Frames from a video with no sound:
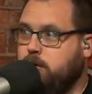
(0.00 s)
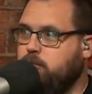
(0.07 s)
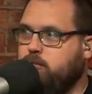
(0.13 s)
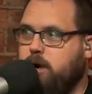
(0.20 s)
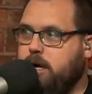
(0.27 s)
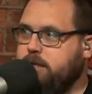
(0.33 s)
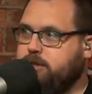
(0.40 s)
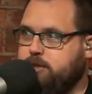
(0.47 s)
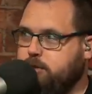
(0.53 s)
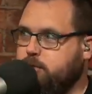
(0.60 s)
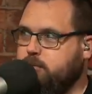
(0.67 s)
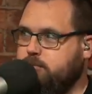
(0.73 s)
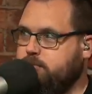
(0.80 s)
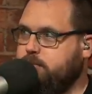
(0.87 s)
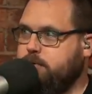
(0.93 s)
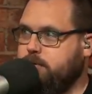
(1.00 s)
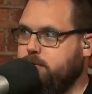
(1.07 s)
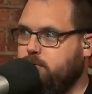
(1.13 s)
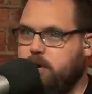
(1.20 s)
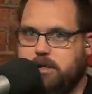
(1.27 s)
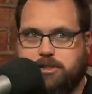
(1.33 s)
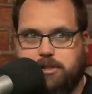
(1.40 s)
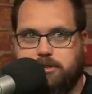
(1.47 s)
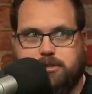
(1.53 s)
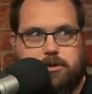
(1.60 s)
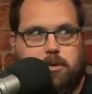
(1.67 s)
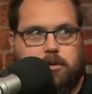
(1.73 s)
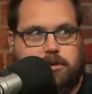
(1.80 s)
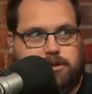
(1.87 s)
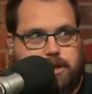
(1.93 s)
run two rushing
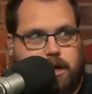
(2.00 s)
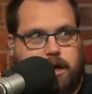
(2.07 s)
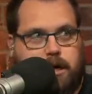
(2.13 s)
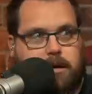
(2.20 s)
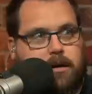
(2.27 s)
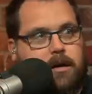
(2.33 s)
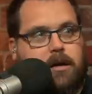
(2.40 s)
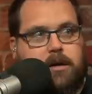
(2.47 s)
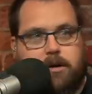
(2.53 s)
scores in.